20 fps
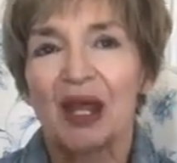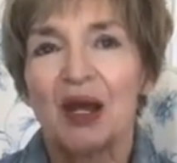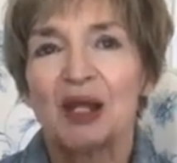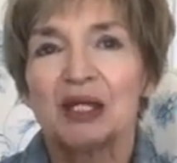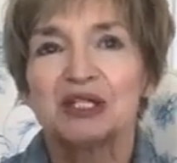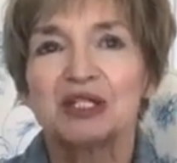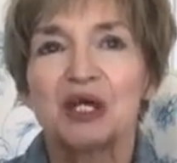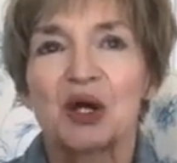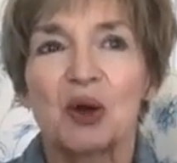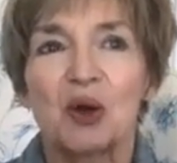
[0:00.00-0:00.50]

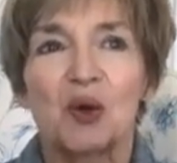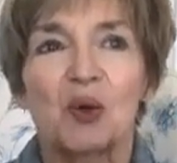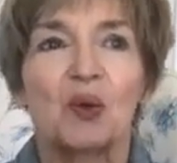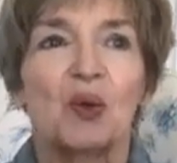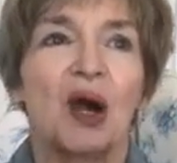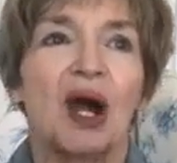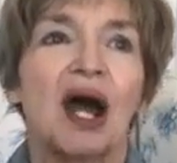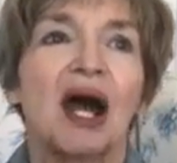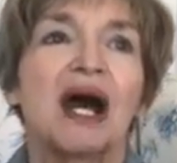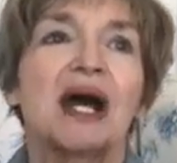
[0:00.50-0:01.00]
So,
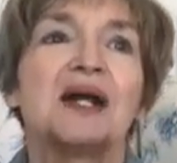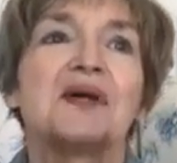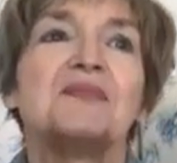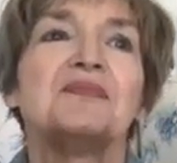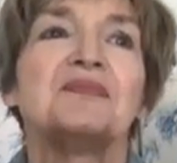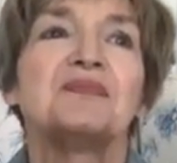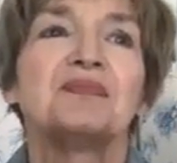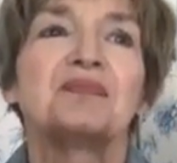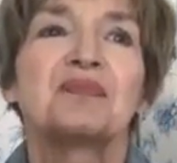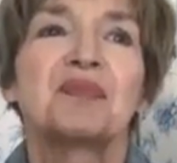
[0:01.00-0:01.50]

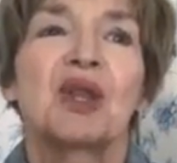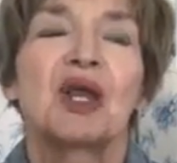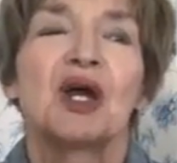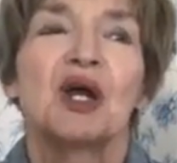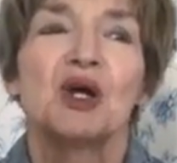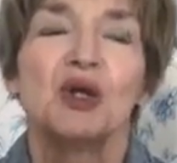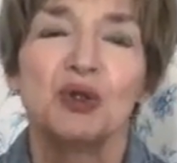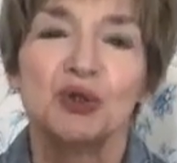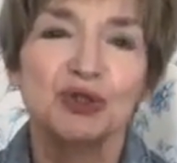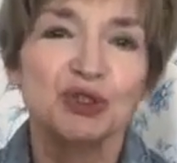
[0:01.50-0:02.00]

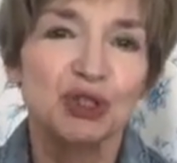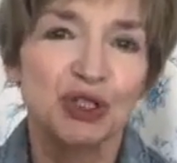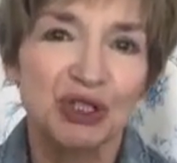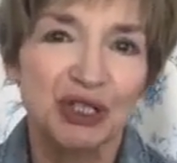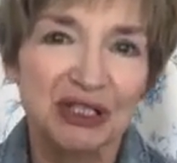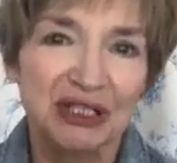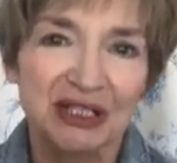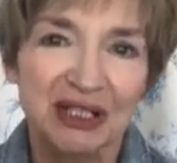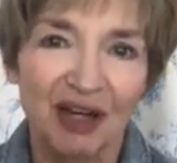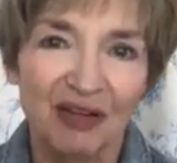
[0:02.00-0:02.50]
who's going to
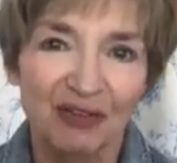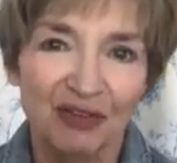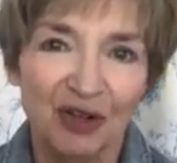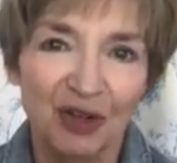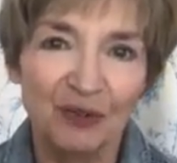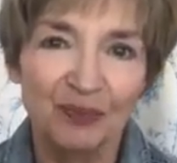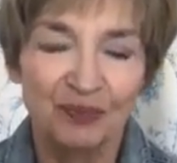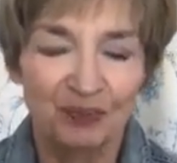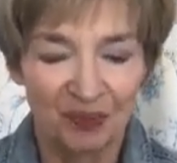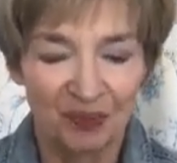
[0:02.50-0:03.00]
suffer?